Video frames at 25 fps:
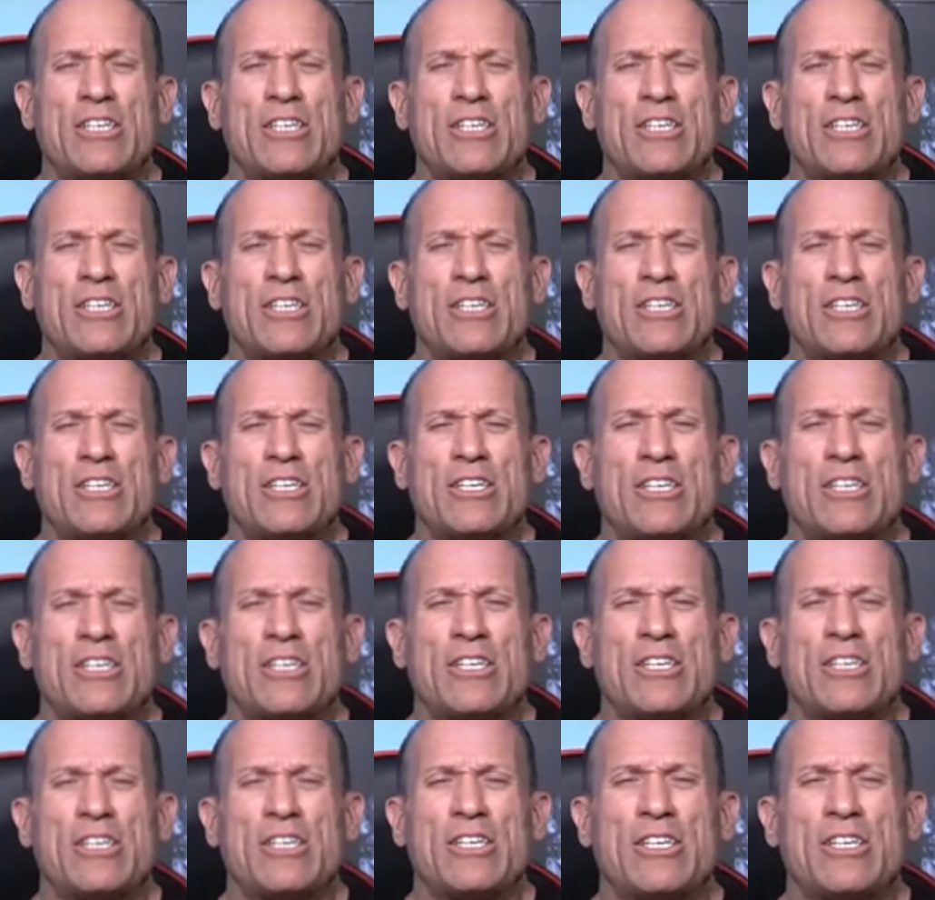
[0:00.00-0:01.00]

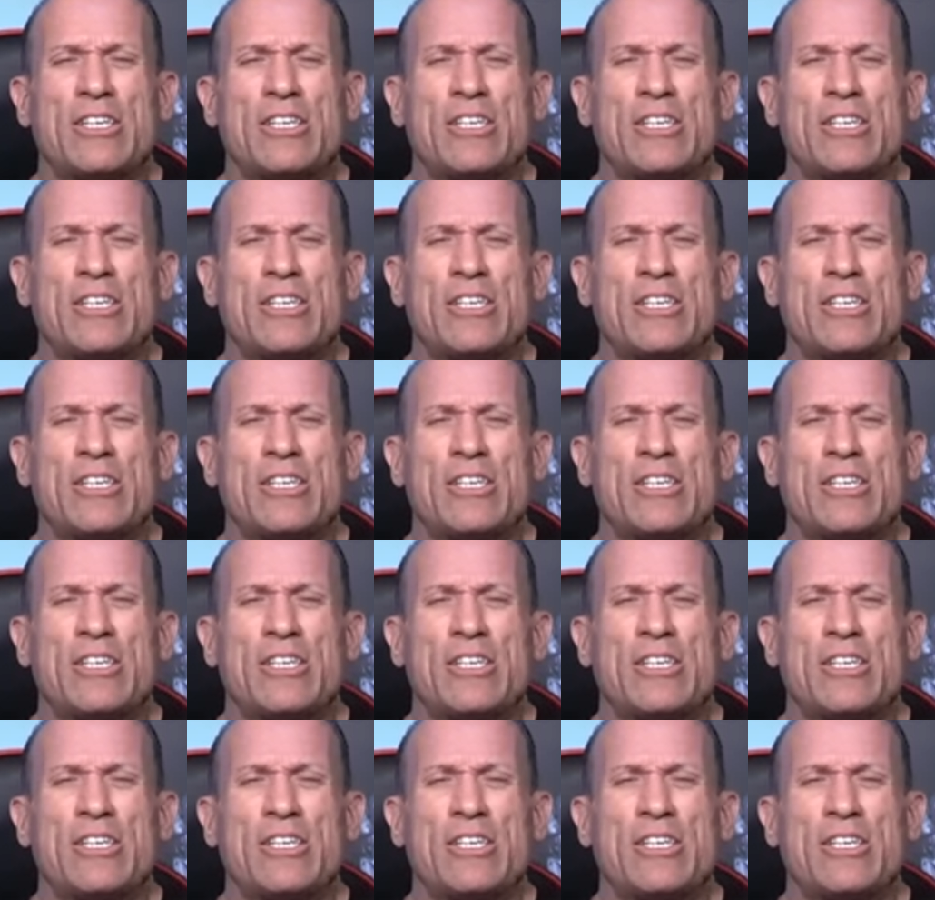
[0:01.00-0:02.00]

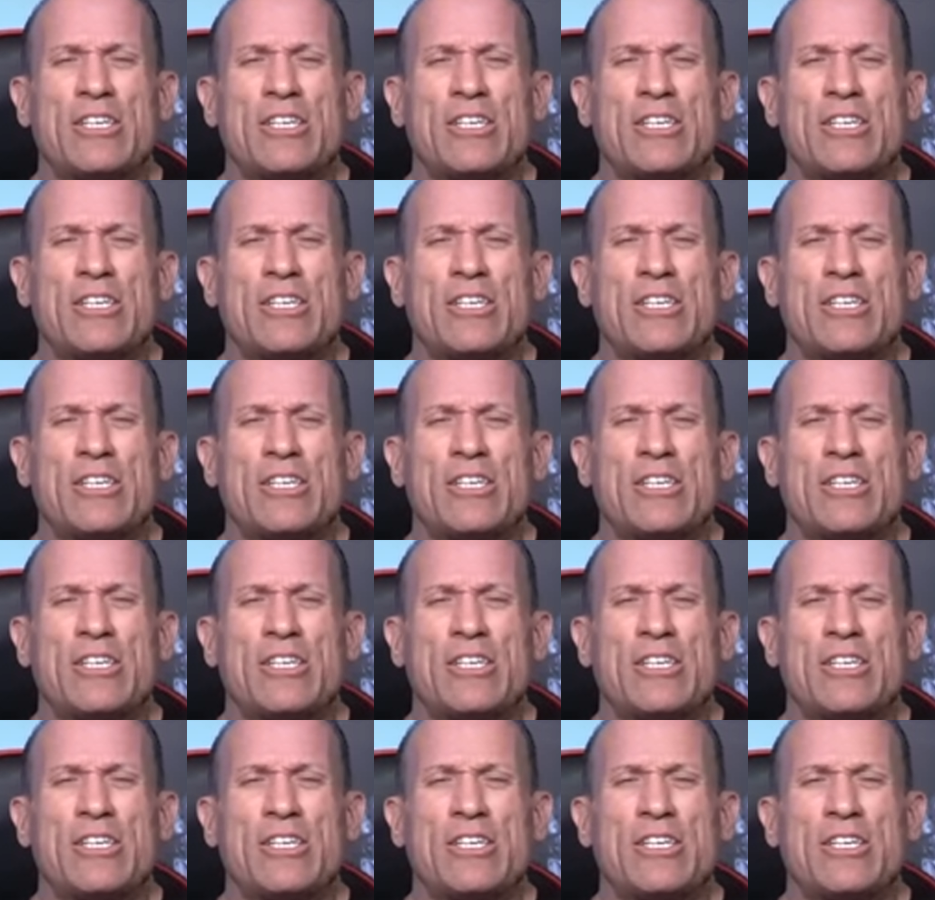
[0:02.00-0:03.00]

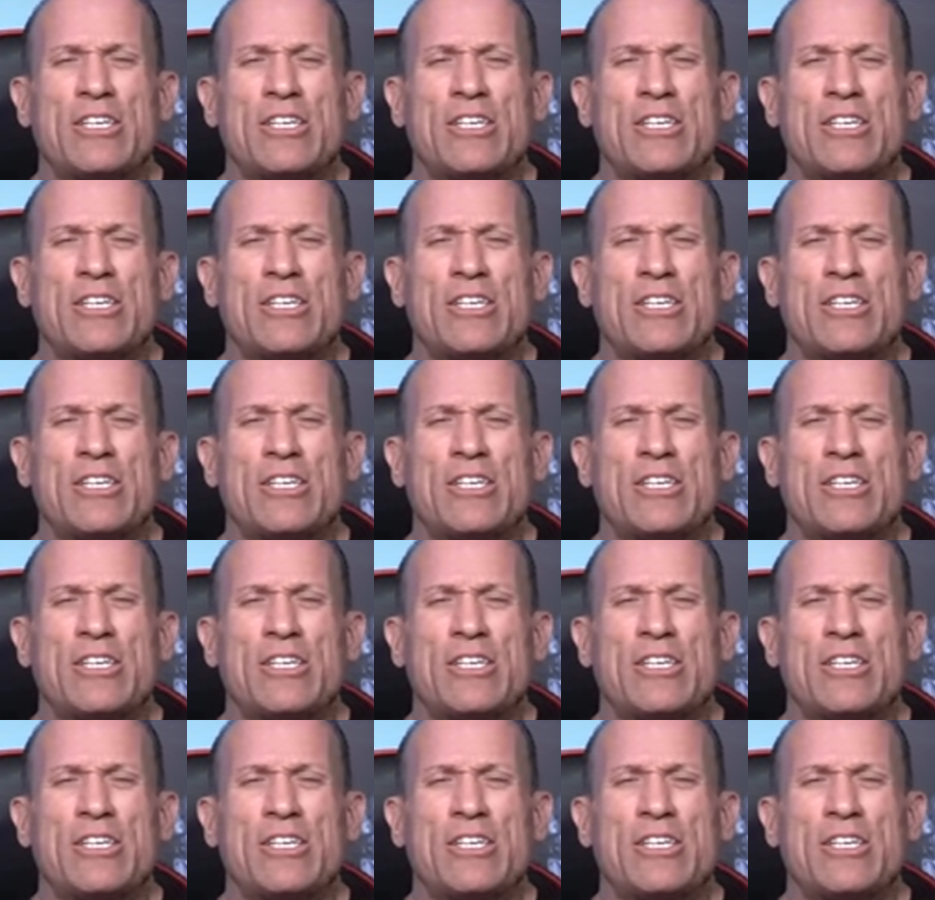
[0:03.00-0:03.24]
The person shown says nothing.